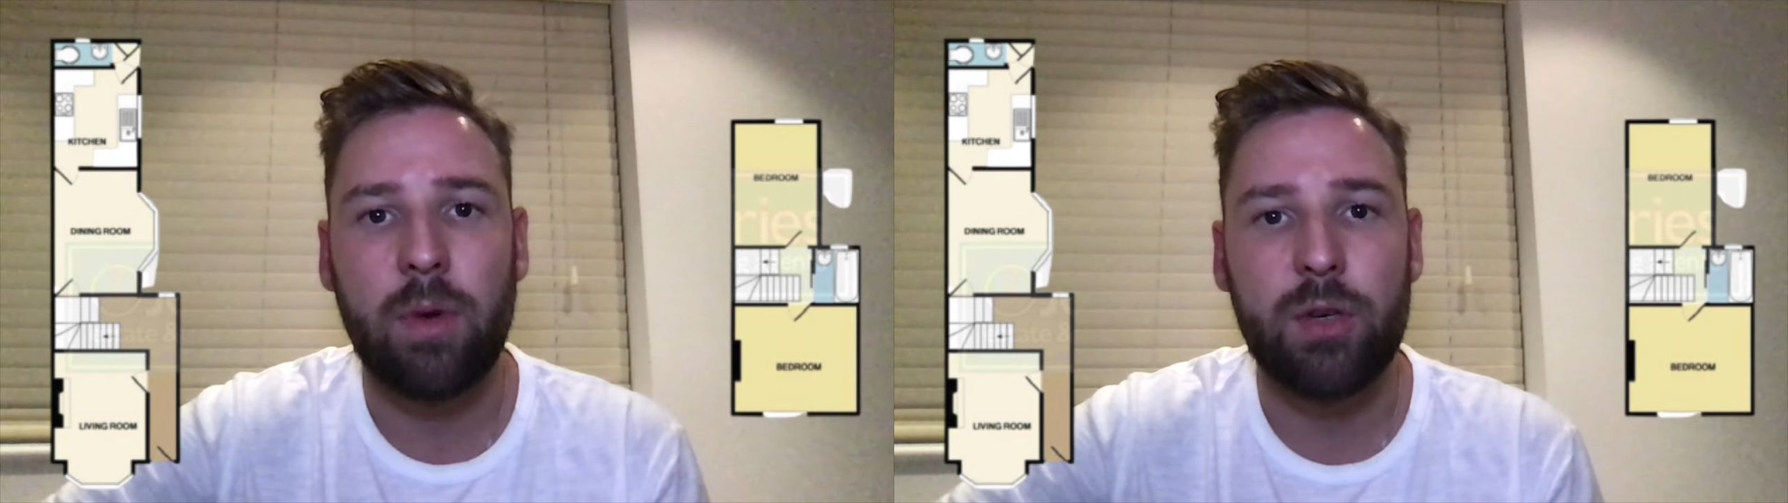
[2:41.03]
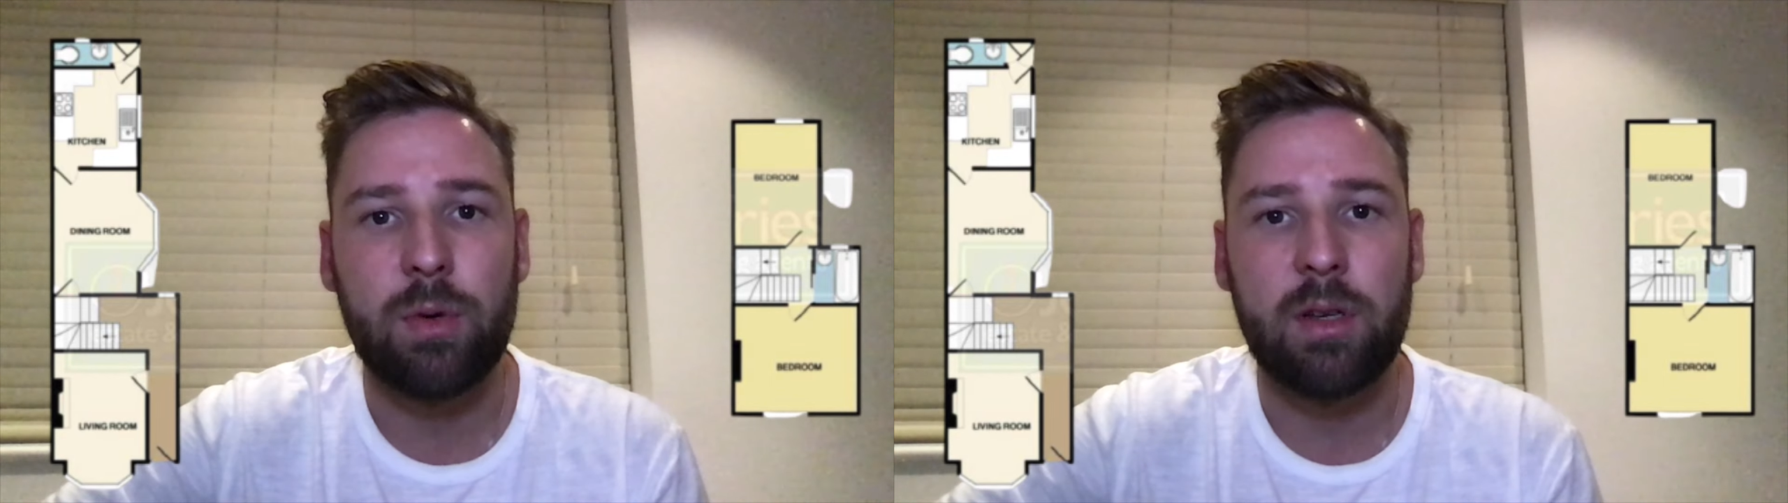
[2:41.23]

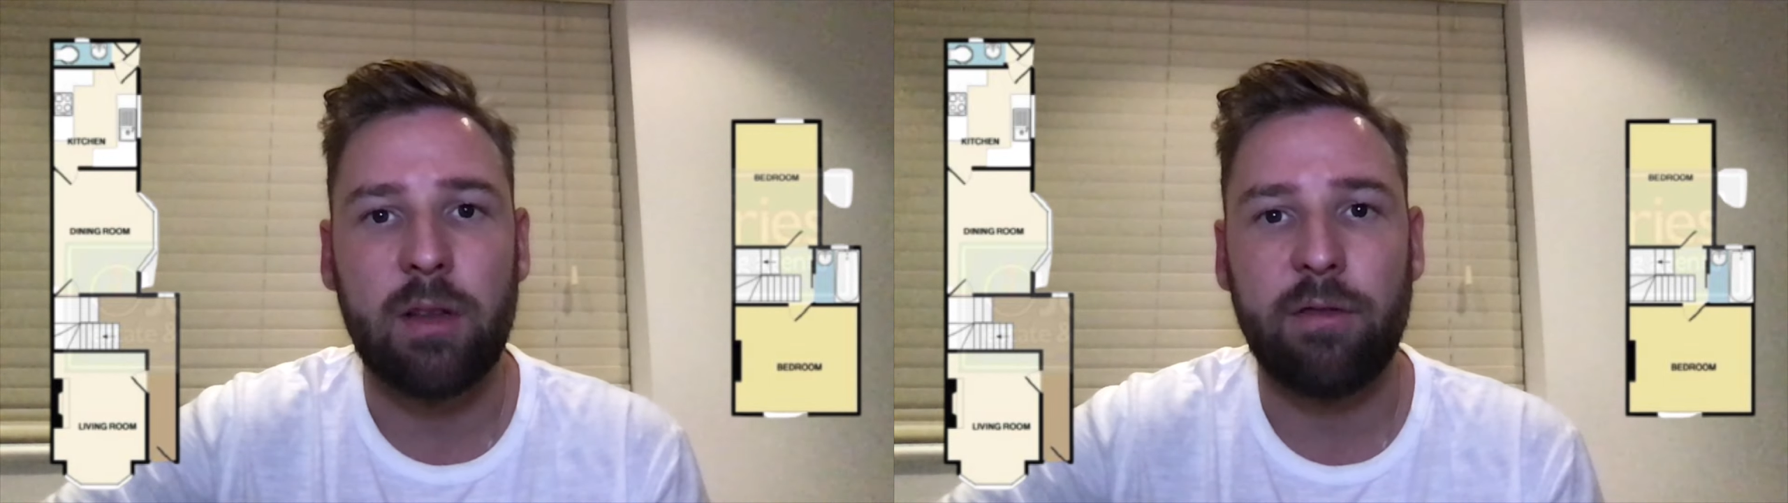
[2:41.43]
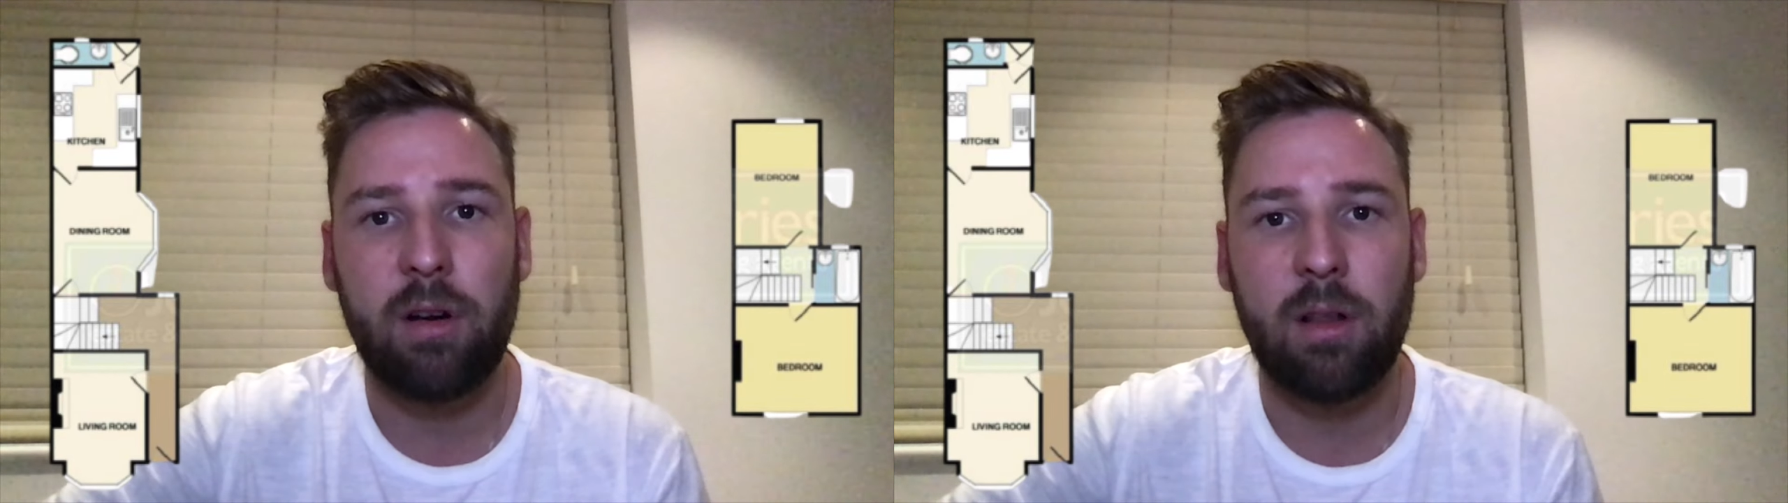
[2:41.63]
which was at
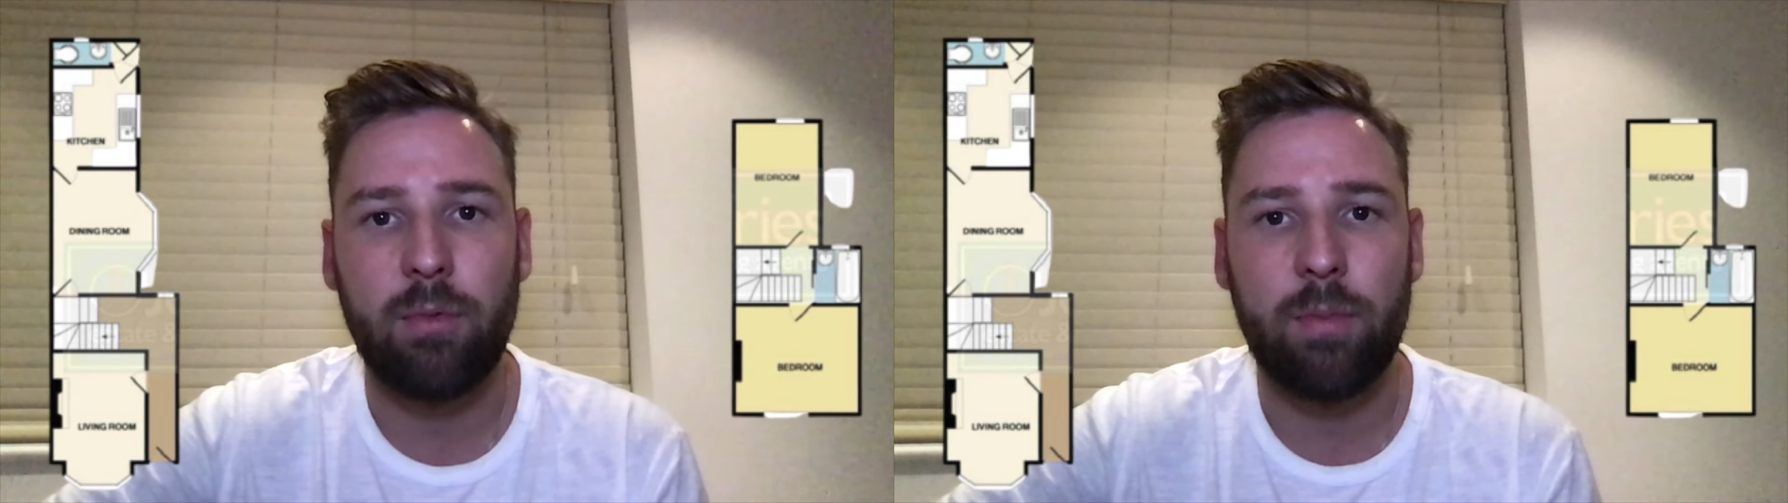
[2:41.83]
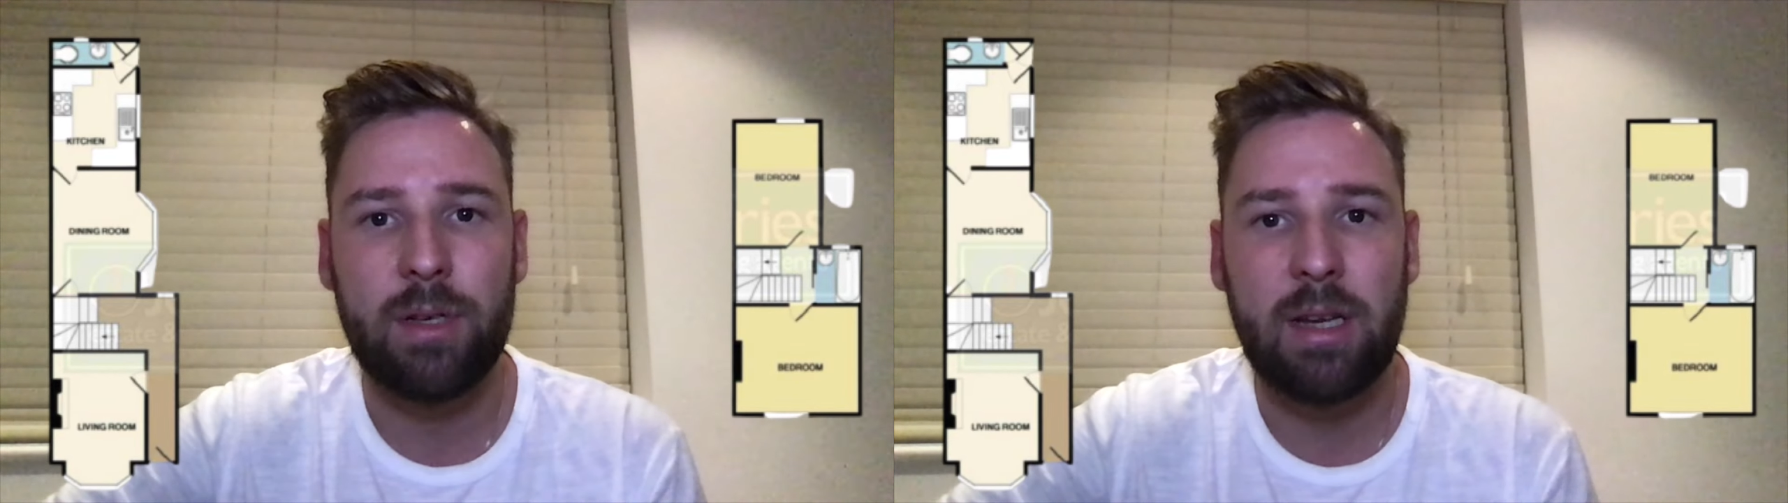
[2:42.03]
the front of the
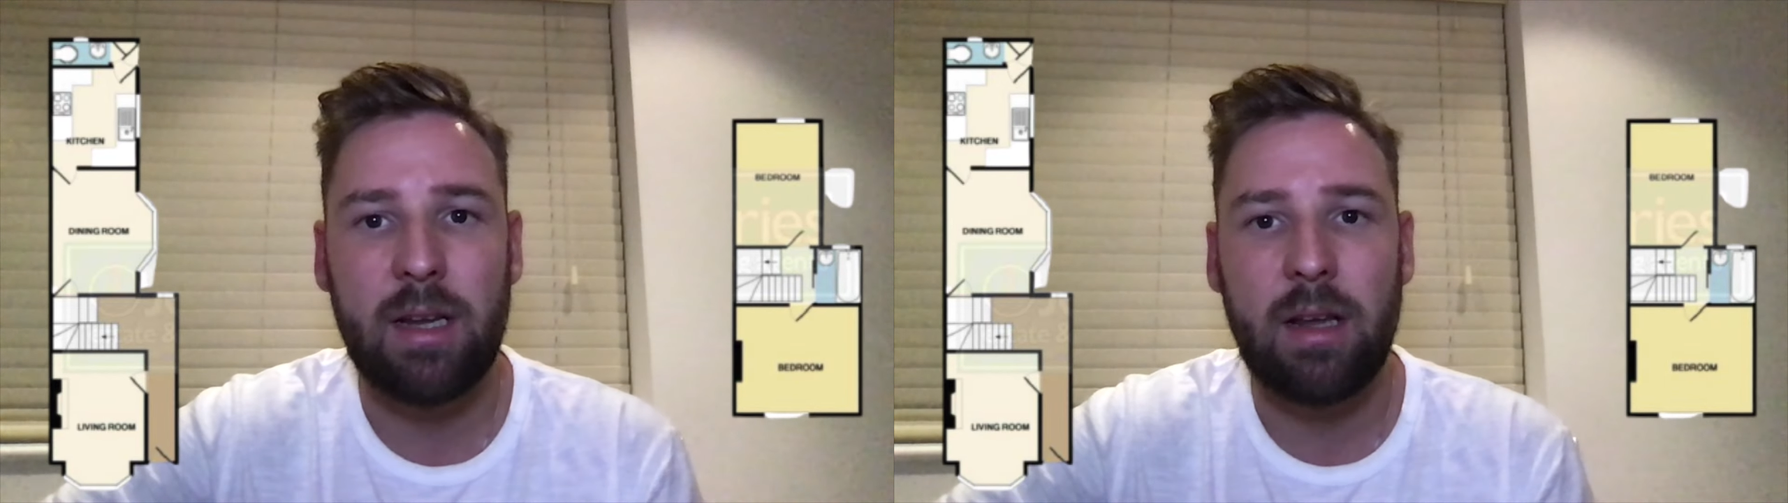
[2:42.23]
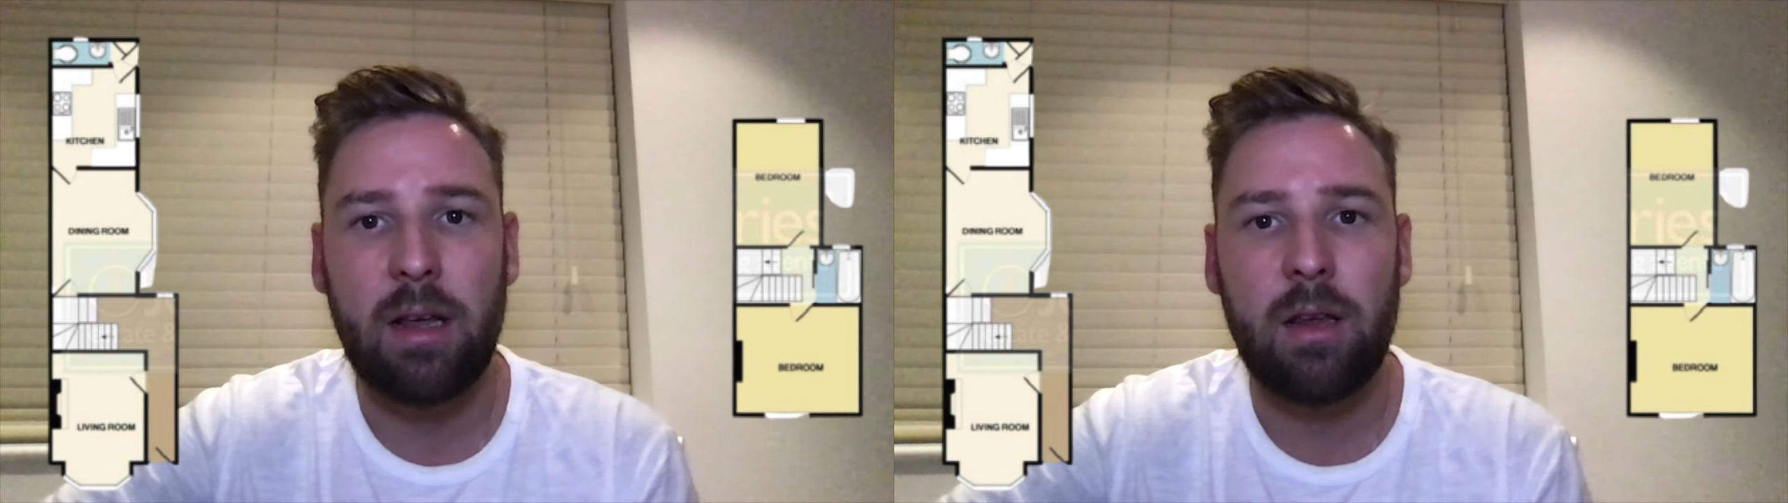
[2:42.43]
property.